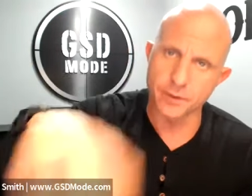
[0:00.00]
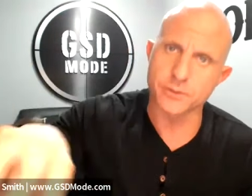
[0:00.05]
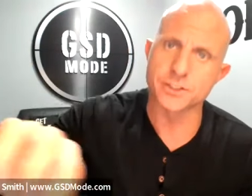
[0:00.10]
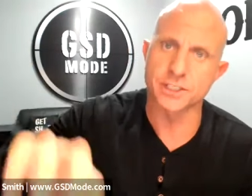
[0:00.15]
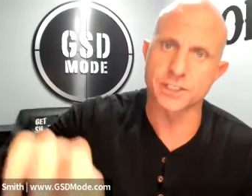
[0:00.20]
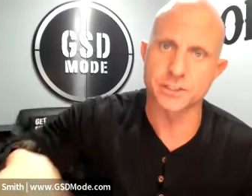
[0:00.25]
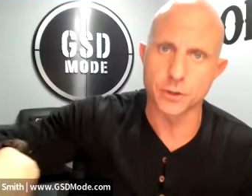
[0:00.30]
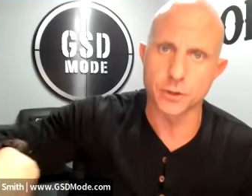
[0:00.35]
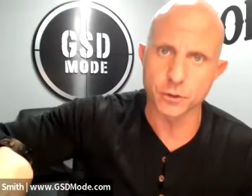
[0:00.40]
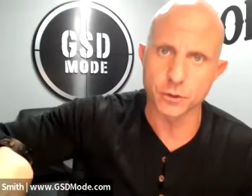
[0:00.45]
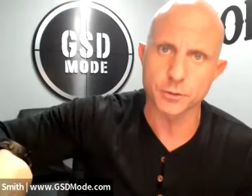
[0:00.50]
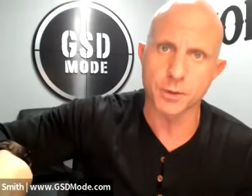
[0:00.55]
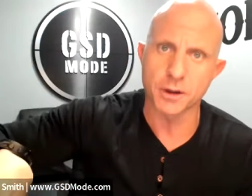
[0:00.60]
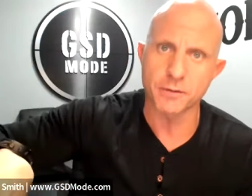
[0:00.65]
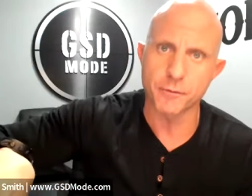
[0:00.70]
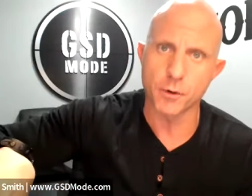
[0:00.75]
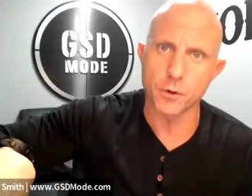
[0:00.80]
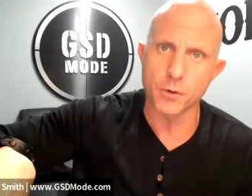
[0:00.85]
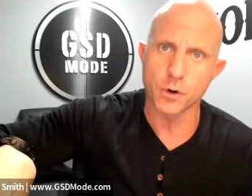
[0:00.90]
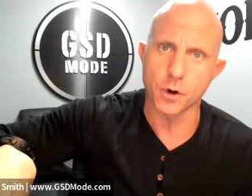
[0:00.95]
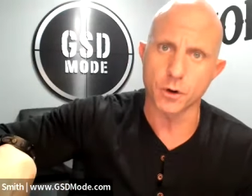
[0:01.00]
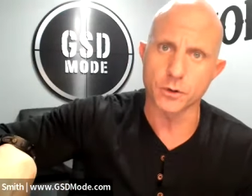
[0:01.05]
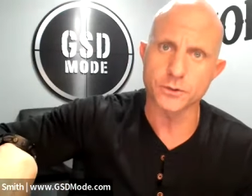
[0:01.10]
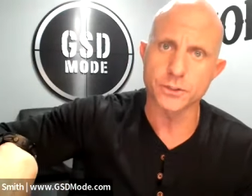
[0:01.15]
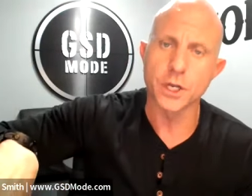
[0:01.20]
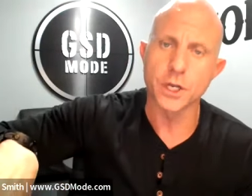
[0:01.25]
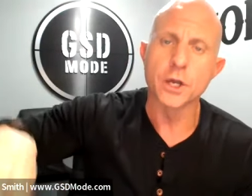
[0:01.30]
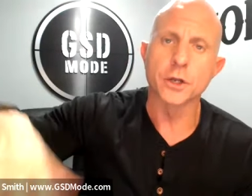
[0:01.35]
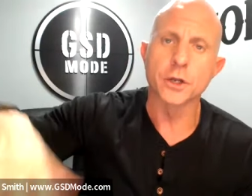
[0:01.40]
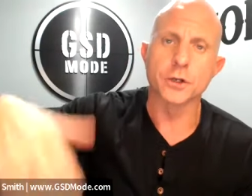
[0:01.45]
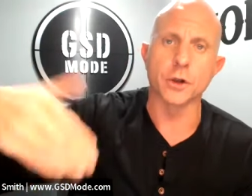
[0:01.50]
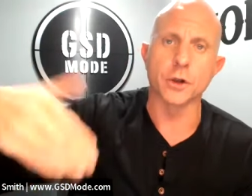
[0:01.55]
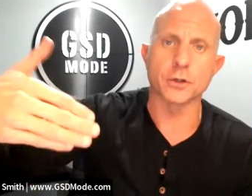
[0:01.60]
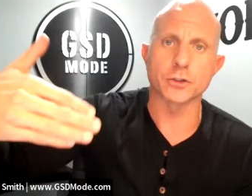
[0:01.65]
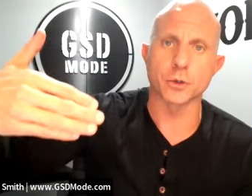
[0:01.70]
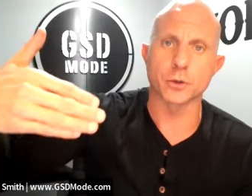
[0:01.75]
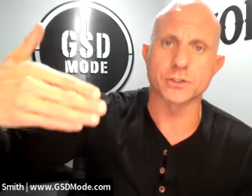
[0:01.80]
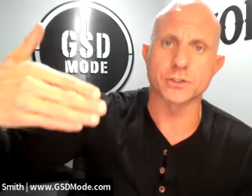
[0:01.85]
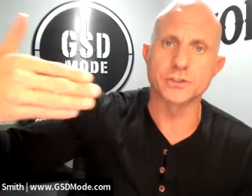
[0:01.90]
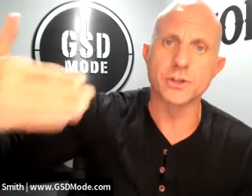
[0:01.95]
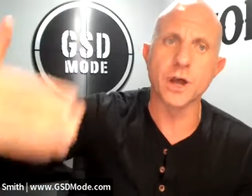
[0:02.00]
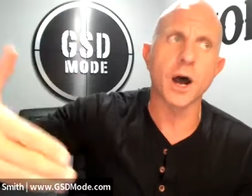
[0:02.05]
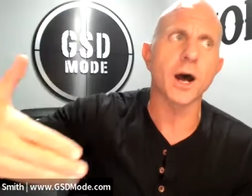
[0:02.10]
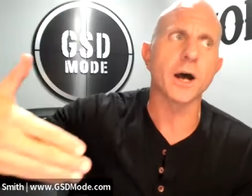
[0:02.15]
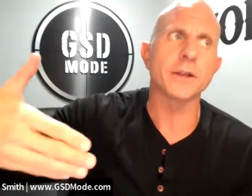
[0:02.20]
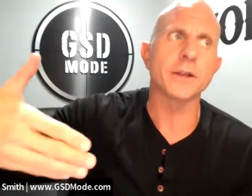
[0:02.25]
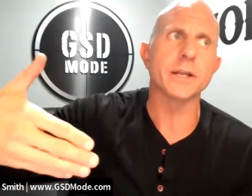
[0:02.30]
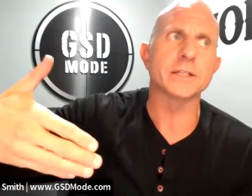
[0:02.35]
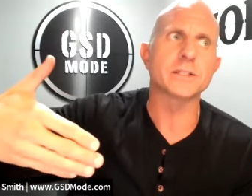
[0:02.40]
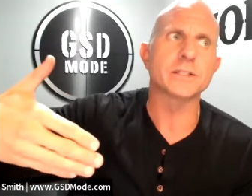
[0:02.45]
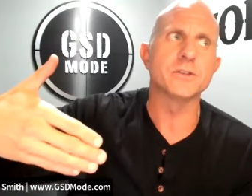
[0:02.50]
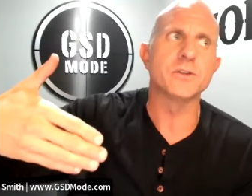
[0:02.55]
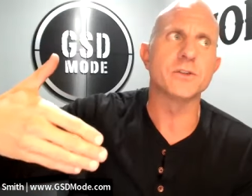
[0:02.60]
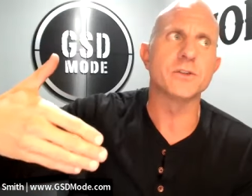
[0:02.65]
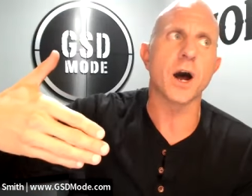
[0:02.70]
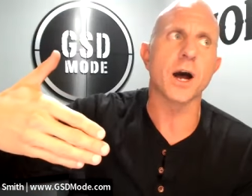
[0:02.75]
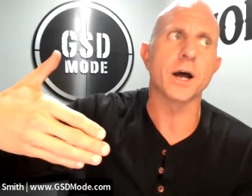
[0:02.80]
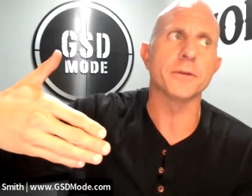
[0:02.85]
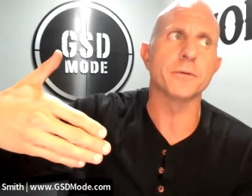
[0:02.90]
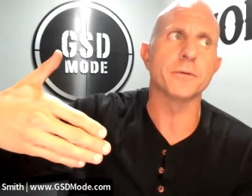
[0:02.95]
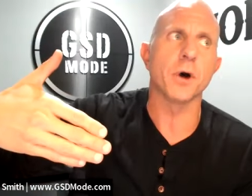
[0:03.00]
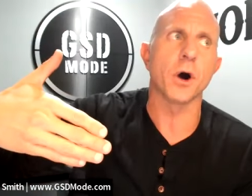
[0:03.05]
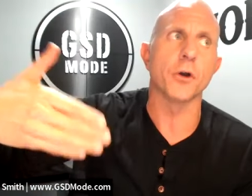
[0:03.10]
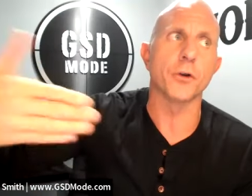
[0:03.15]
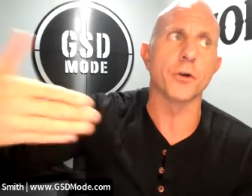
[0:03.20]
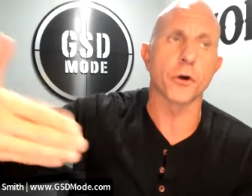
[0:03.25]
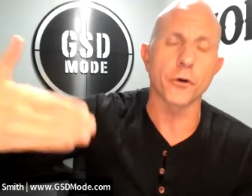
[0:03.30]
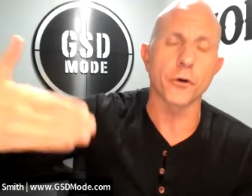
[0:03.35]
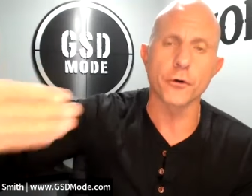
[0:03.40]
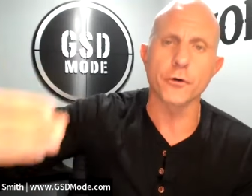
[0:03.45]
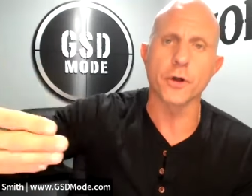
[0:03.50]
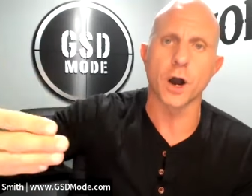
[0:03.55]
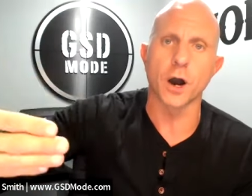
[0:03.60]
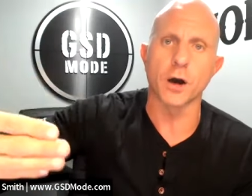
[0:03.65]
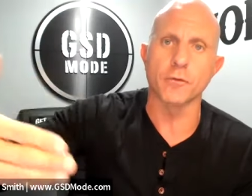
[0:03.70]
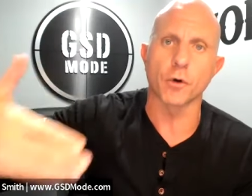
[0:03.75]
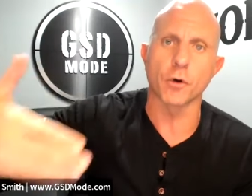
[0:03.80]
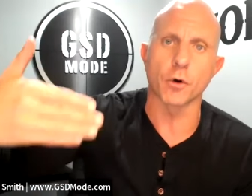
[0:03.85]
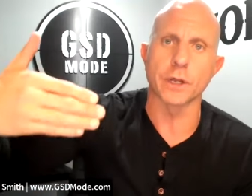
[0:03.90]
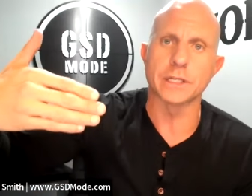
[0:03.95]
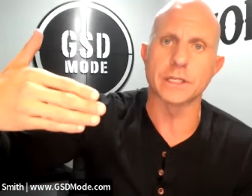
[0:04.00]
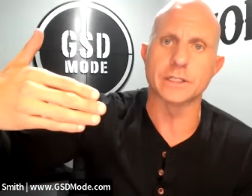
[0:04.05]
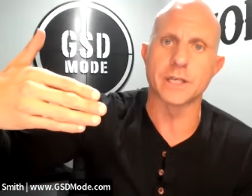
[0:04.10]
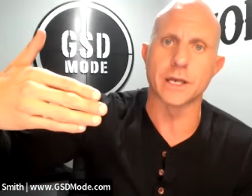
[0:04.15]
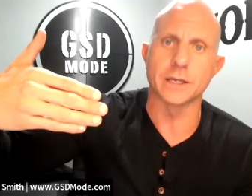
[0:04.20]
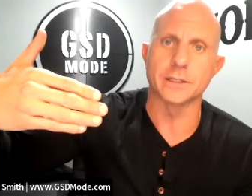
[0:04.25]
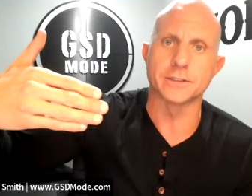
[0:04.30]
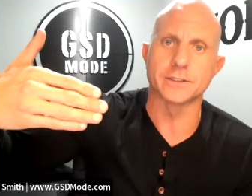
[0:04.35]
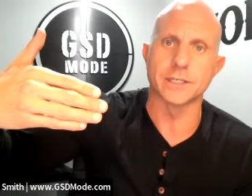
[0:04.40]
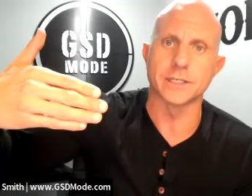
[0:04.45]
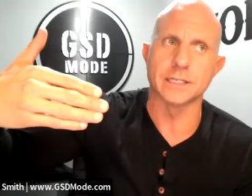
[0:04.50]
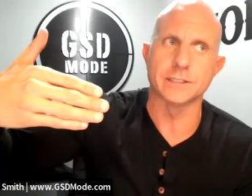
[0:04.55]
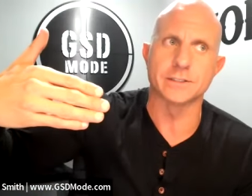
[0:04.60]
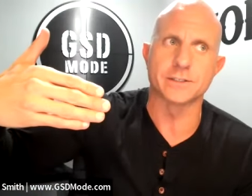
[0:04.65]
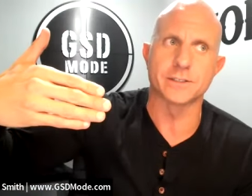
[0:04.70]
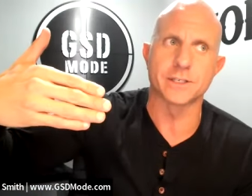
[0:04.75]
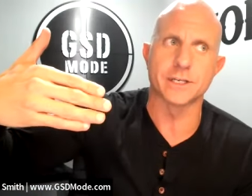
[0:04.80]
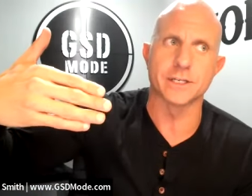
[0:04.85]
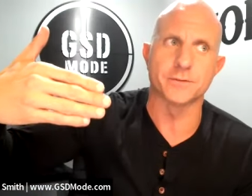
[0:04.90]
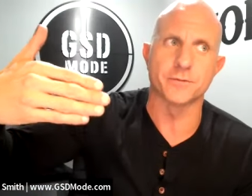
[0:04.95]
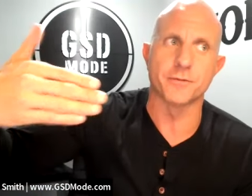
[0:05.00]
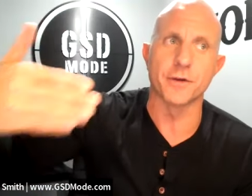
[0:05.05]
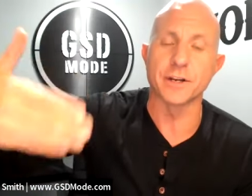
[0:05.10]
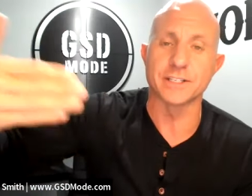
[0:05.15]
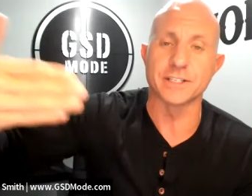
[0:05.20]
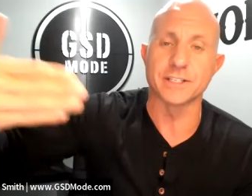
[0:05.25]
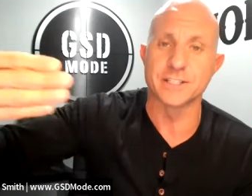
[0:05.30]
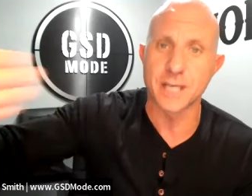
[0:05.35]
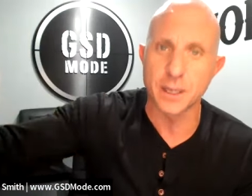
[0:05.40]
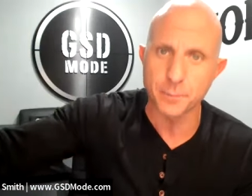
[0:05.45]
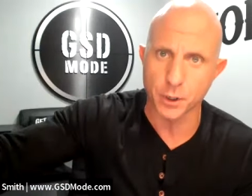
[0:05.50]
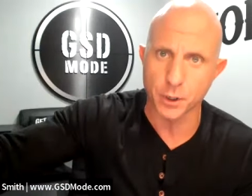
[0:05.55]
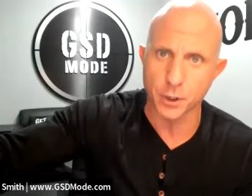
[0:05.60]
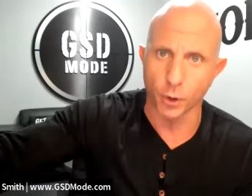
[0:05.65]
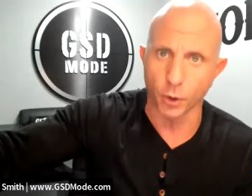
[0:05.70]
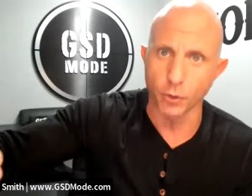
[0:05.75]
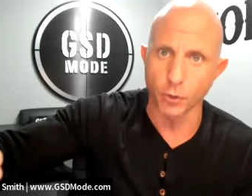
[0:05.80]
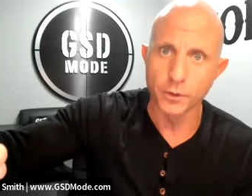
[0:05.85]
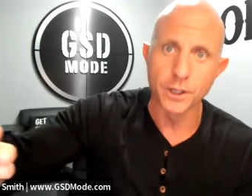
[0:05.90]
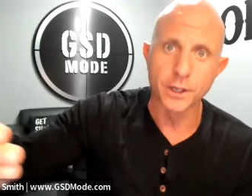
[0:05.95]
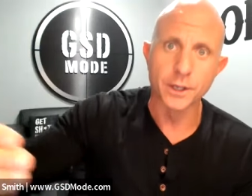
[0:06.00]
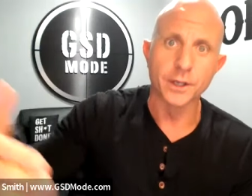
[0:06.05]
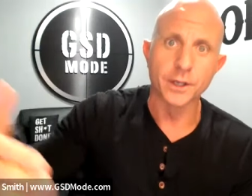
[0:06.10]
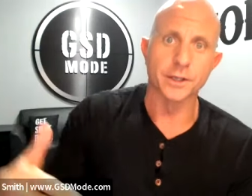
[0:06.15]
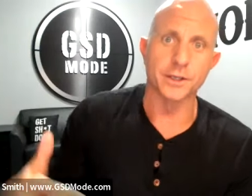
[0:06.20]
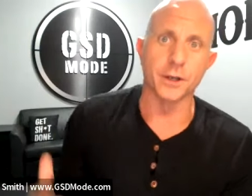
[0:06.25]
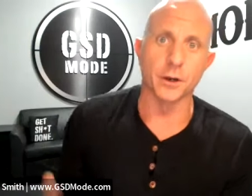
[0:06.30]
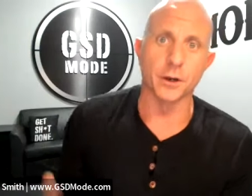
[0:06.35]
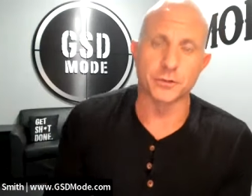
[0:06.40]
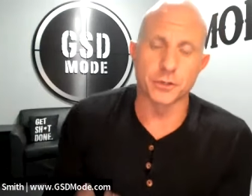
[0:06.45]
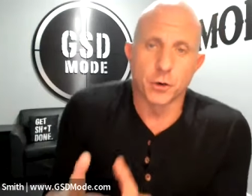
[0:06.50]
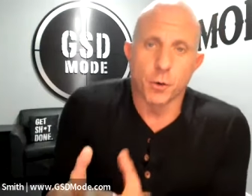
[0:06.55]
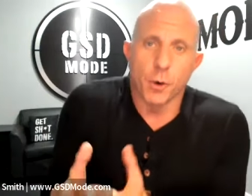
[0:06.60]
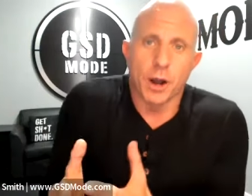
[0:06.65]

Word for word: other six of those are my phone calls, you know, so it's not, it's not unheard of, or it, it's, it's, it's very typical, you know, to